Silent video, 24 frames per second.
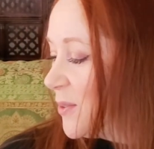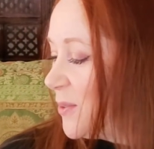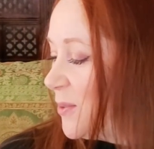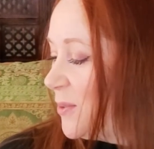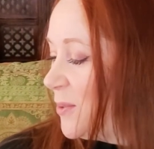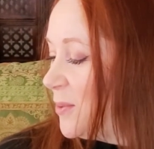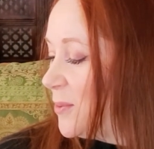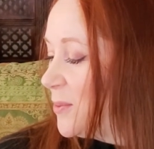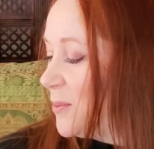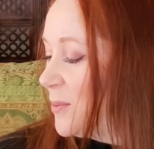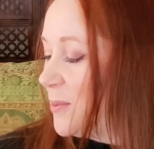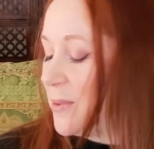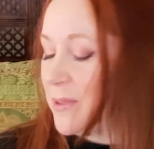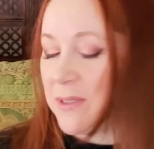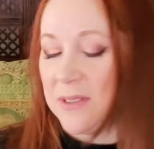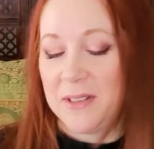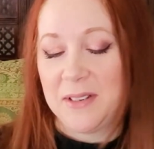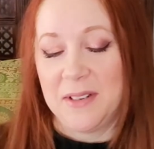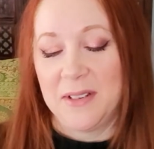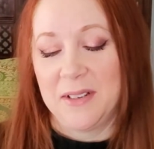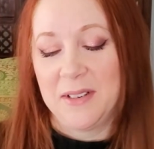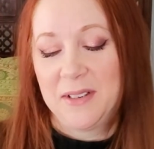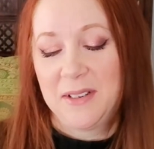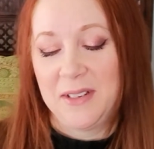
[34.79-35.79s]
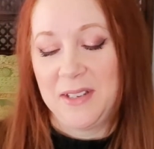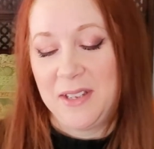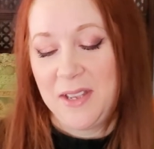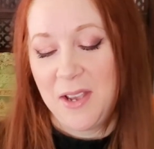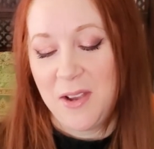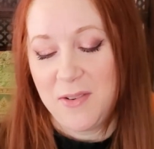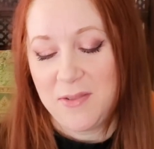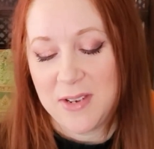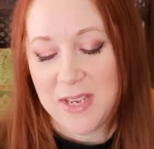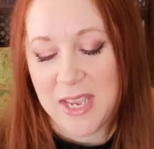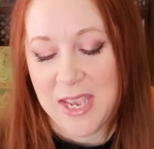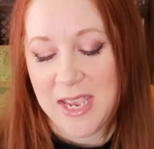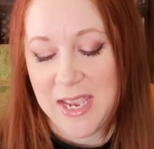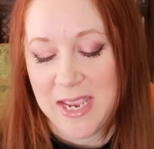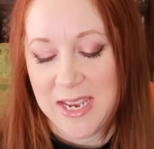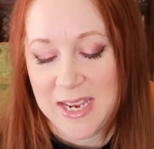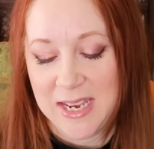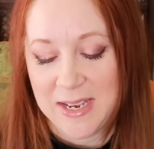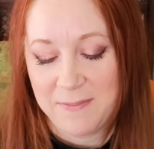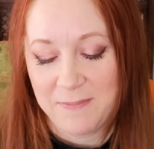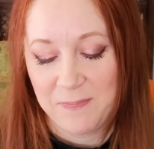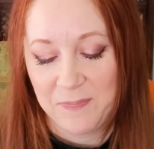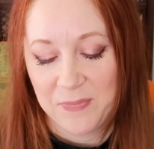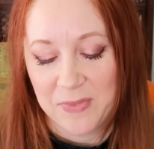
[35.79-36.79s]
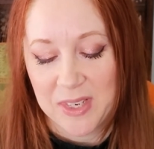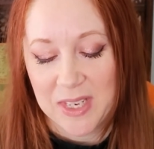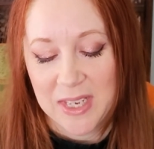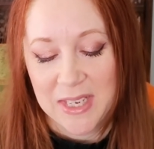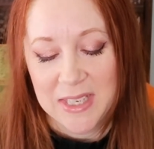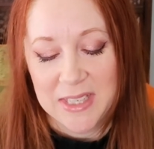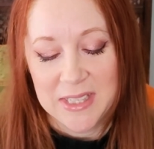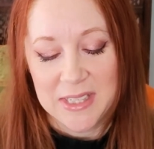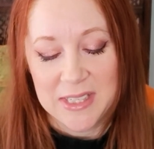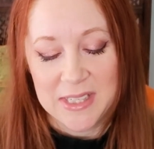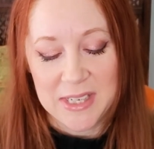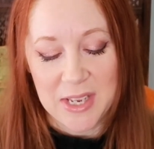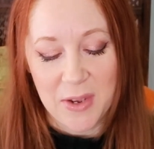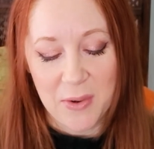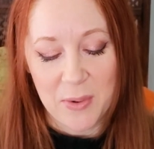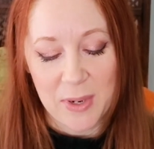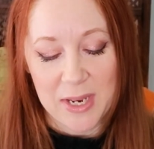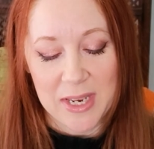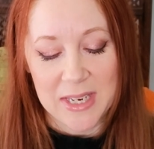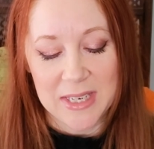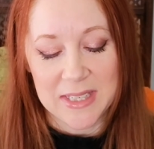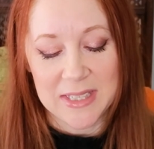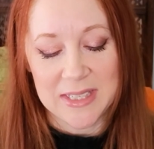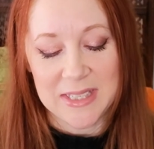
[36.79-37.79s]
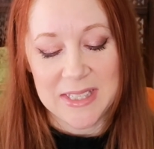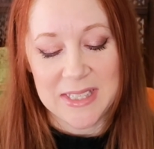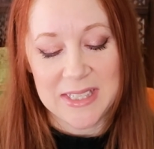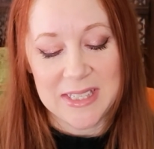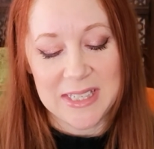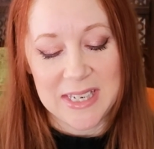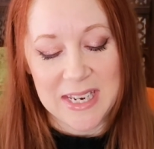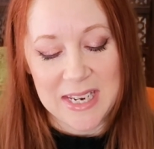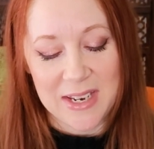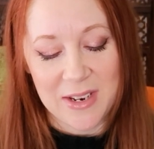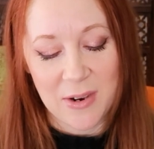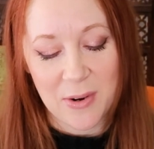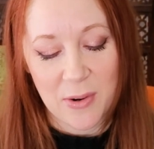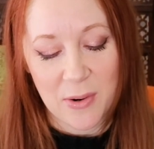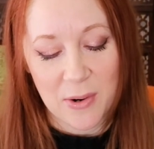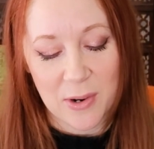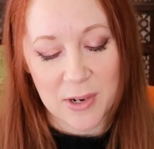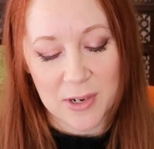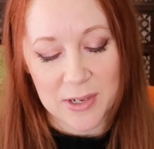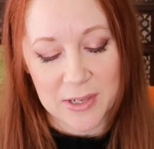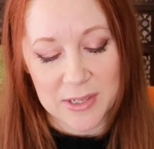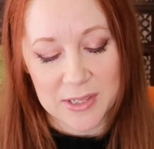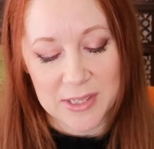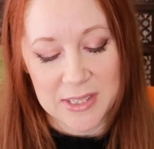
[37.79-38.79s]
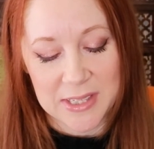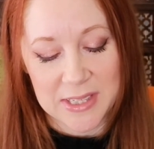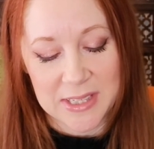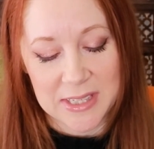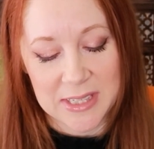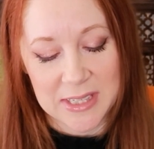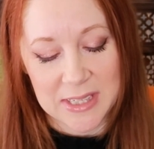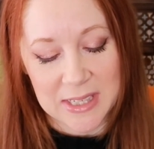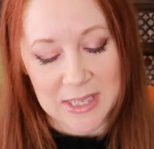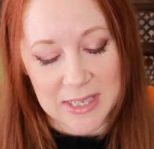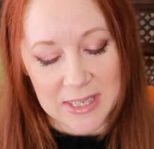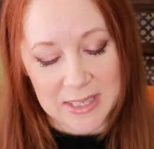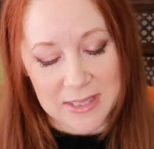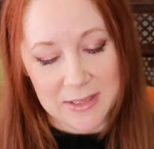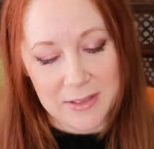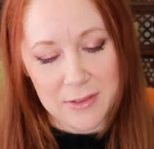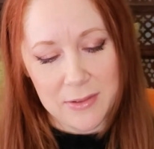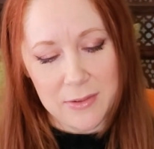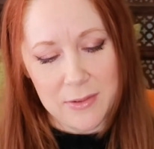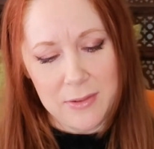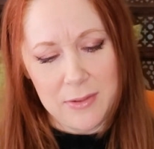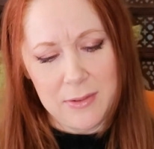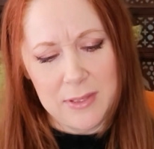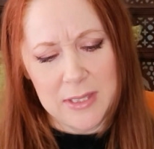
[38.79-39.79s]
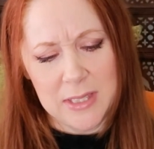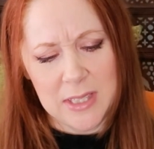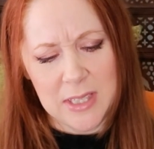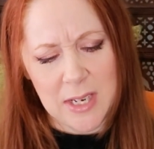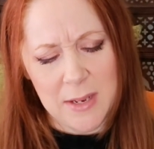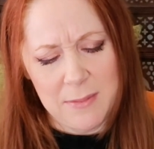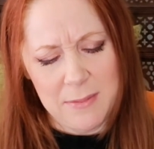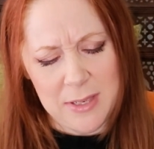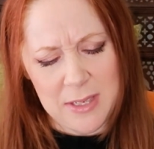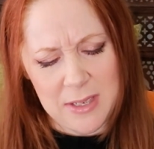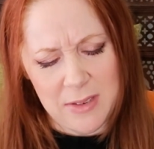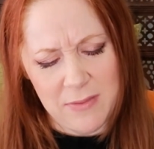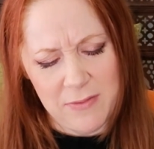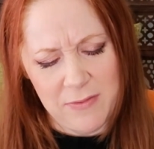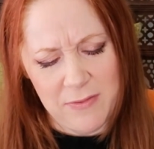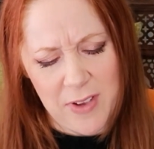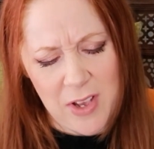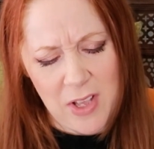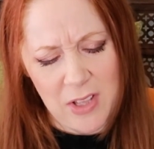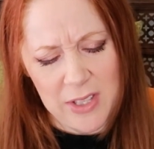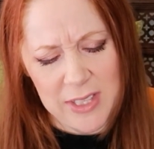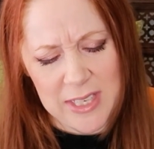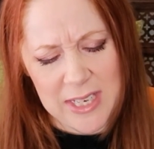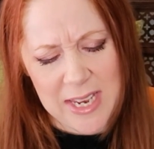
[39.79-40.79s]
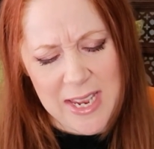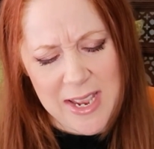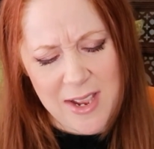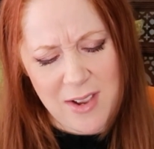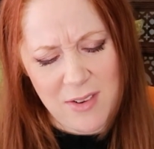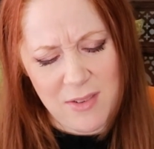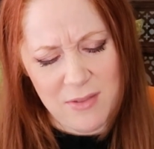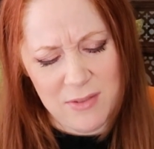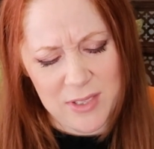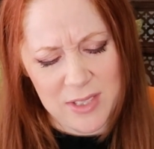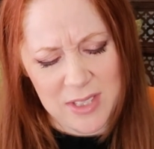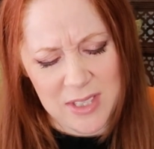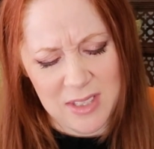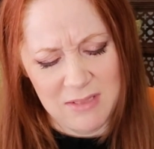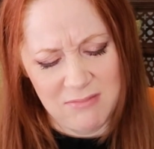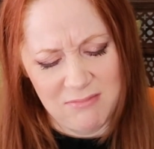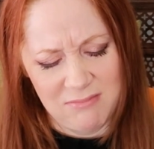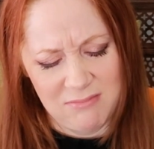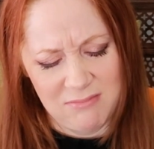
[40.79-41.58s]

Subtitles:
Ooh, okay. So Seahorse, oh, it's kind of falling out.